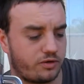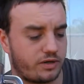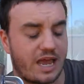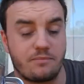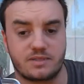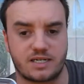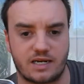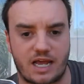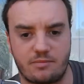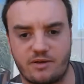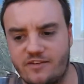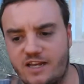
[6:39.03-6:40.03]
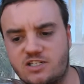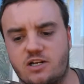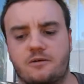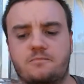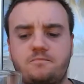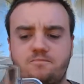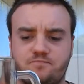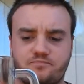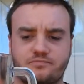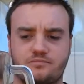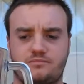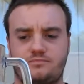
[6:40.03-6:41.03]
ABV. So
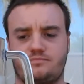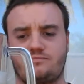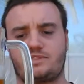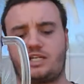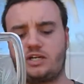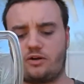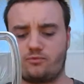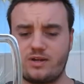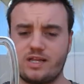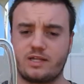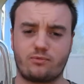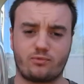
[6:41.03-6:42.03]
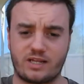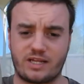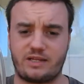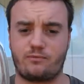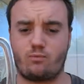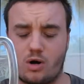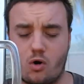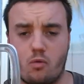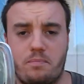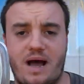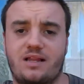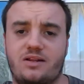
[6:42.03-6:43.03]
really, really well
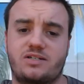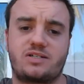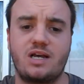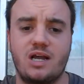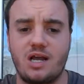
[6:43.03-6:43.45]
balanced.